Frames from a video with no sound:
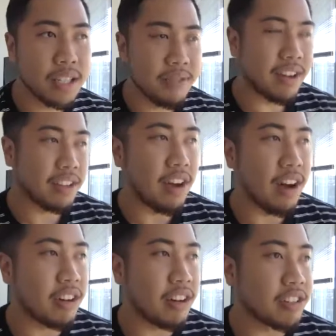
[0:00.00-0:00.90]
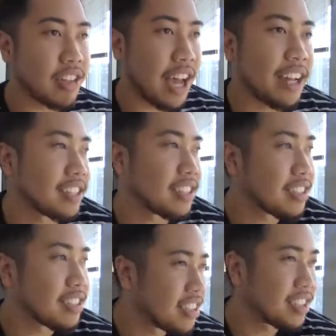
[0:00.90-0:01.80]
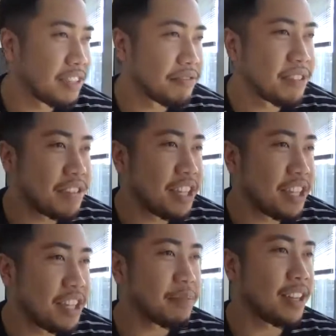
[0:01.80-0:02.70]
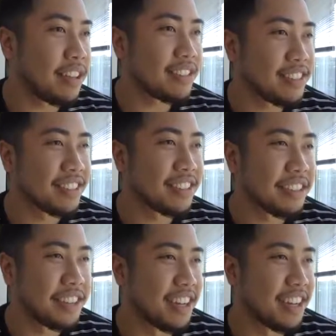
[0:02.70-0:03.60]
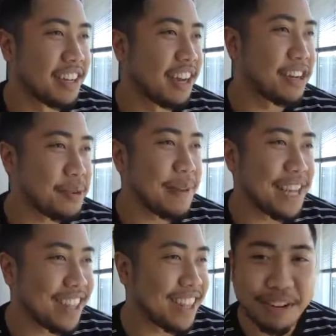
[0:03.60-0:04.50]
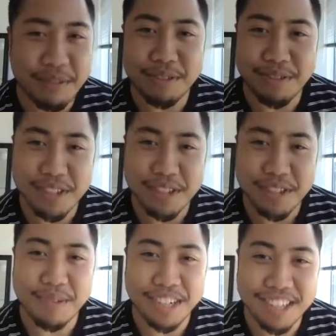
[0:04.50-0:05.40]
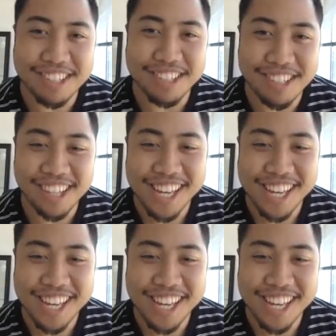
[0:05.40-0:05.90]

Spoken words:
If I lost that 15 minutes, I could have made that in 15 minutes.